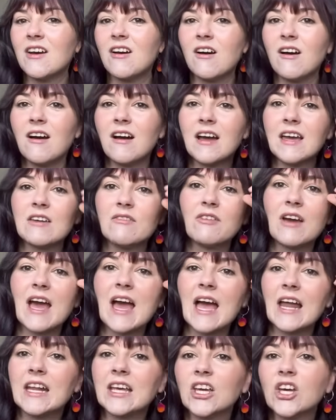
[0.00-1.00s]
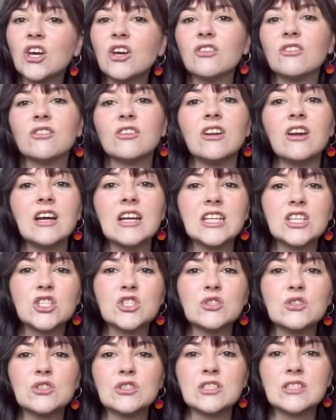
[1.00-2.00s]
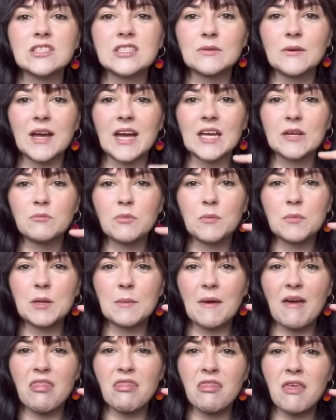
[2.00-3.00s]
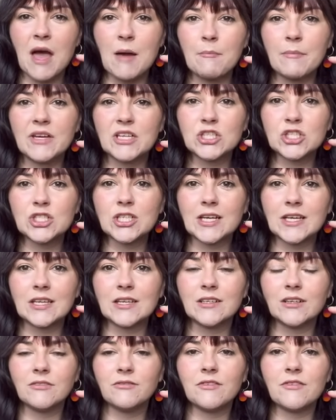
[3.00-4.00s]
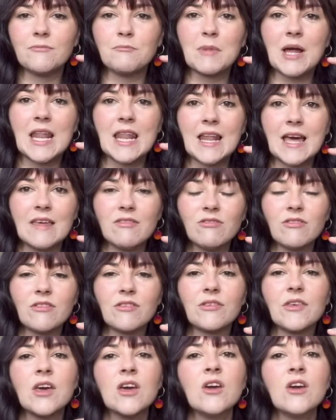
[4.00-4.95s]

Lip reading: I've had it cut slightly shorter, so I had probably about that much taken off of my length,